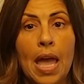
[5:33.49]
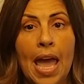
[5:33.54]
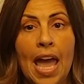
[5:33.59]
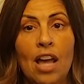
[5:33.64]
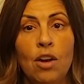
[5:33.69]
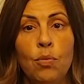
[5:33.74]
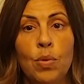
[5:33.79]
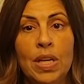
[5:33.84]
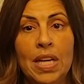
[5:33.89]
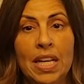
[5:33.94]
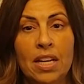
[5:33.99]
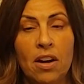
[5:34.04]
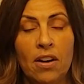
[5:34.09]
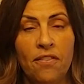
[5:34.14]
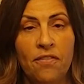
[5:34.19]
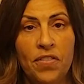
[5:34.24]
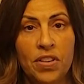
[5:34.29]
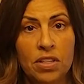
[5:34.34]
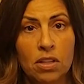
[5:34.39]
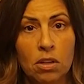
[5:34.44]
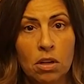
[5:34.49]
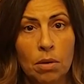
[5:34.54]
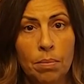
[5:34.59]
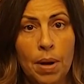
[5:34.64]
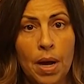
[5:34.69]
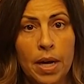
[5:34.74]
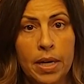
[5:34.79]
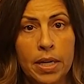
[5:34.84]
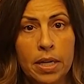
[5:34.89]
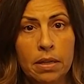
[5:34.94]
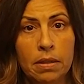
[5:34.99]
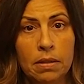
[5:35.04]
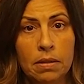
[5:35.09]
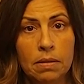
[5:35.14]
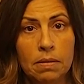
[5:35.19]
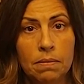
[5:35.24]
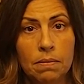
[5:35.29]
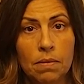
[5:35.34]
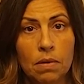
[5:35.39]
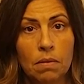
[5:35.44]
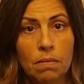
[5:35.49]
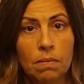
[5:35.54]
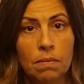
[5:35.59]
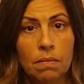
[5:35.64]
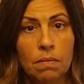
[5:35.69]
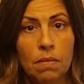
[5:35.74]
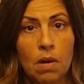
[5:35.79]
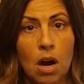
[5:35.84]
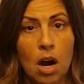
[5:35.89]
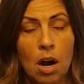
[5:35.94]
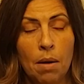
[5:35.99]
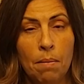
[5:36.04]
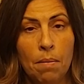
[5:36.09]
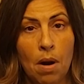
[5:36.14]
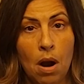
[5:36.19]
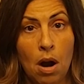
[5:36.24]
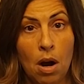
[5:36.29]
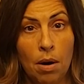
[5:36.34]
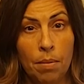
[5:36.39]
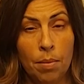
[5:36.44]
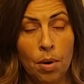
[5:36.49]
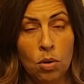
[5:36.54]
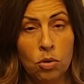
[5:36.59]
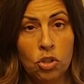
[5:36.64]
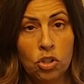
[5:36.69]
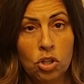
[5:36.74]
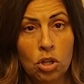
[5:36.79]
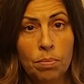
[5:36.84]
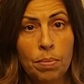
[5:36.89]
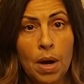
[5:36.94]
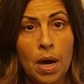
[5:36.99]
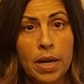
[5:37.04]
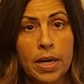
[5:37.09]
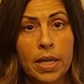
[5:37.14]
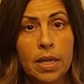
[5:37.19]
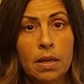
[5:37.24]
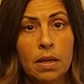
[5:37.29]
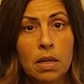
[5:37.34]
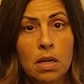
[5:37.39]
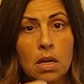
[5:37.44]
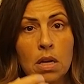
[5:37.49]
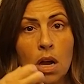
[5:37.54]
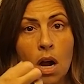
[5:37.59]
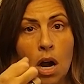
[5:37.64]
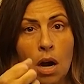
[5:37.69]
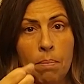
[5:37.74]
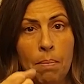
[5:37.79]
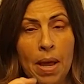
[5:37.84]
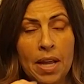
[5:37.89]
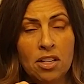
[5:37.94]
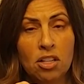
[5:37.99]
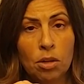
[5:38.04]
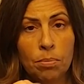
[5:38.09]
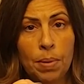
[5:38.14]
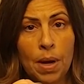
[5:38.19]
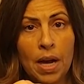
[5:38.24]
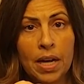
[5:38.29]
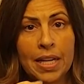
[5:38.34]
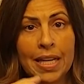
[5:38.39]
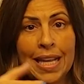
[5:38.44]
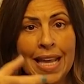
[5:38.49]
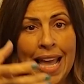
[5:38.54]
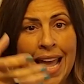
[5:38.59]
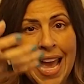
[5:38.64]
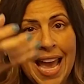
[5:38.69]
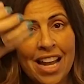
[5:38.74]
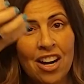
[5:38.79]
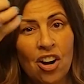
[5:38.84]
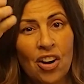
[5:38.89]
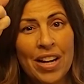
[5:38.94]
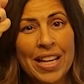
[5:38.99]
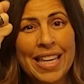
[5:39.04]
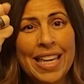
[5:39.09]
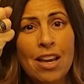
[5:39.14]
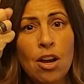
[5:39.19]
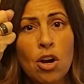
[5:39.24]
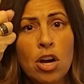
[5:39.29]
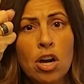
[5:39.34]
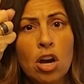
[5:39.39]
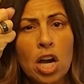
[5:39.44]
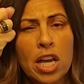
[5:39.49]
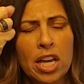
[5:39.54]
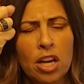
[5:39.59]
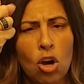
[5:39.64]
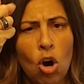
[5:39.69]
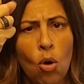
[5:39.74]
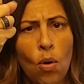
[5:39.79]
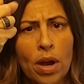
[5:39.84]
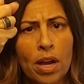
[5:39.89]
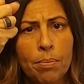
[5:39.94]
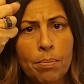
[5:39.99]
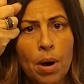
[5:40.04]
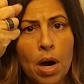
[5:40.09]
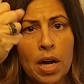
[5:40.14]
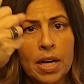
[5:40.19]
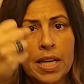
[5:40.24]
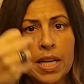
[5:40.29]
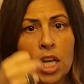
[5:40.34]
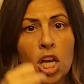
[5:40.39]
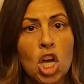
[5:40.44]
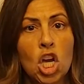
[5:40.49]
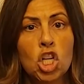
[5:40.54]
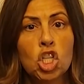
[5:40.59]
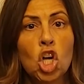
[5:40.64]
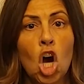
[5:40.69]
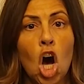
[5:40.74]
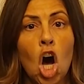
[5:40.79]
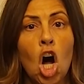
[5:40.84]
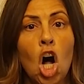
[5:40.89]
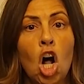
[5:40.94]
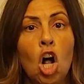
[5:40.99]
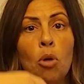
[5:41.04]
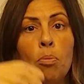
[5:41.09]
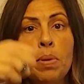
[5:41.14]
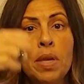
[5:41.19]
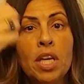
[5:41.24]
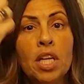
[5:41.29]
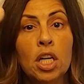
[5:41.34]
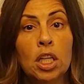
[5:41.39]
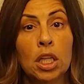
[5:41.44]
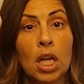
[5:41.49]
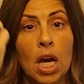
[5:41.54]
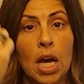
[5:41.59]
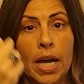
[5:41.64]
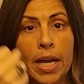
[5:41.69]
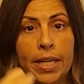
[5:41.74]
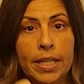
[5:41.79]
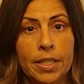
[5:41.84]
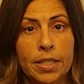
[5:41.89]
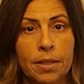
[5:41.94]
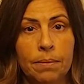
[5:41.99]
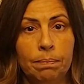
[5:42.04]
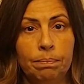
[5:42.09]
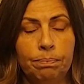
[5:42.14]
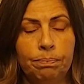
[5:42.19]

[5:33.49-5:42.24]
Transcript: And we need our physical bodies, our emotional body, our mental body, and our egoic body to all be aligned.